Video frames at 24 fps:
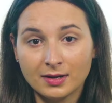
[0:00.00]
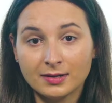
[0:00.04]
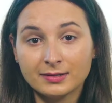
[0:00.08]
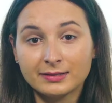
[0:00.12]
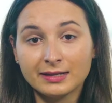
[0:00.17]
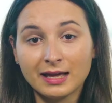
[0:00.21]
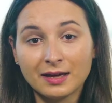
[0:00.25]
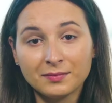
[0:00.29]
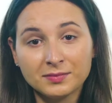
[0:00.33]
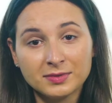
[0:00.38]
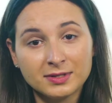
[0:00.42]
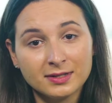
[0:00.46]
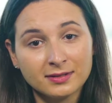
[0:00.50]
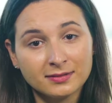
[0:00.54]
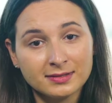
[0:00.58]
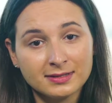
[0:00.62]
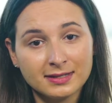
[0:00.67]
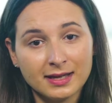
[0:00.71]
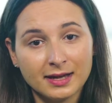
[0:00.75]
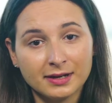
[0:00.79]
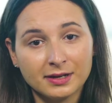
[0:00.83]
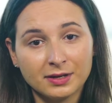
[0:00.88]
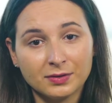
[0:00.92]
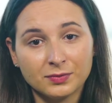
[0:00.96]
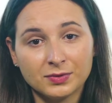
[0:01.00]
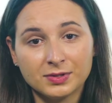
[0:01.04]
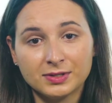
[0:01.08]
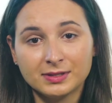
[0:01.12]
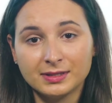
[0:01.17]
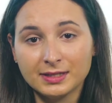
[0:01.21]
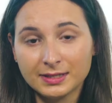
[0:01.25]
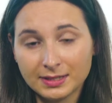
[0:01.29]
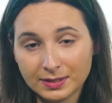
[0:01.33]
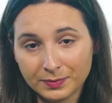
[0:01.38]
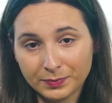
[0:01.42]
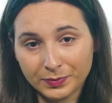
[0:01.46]
Samsung said it was
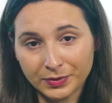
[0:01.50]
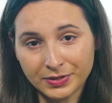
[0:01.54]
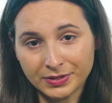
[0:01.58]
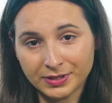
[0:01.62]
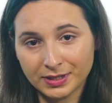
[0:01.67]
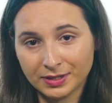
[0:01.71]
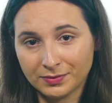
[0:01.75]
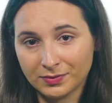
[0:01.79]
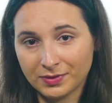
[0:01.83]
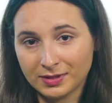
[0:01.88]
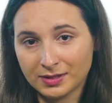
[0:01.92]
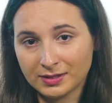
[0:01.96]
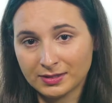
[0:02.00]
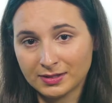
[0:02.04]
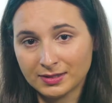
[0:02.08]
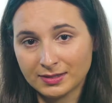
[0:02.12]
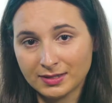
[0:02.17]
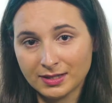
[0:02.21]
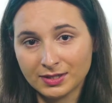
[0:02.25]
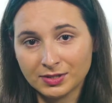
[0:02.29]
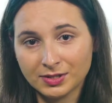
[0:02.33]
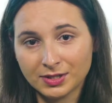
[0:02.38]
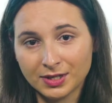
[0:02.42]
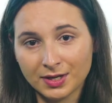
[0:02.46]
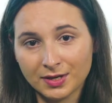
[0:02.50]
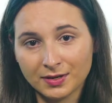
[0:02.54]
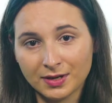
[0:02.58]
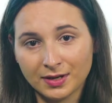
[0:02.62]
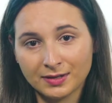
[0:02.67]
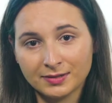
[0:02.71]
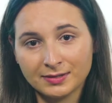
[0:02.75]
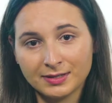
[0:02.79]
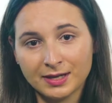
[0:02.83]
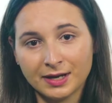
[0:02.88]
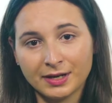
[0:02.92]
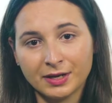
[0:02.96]
disappointed with the decision
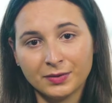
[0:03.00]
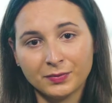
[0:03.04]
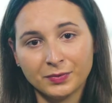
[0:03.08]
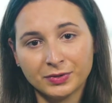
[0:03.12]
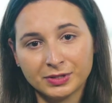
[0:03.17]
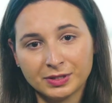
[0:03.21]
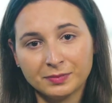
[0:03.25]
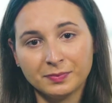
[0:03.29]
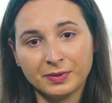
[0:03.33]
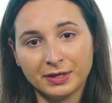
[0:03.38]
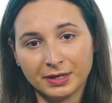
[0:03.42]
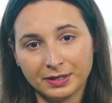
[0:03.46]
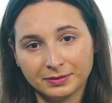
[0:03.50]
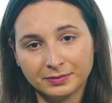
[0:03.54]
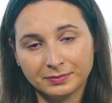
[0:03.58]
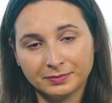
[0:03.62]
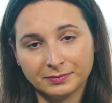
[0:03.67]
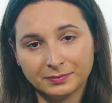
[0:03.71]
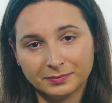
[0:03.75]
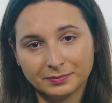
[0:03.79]
and said it would appeal.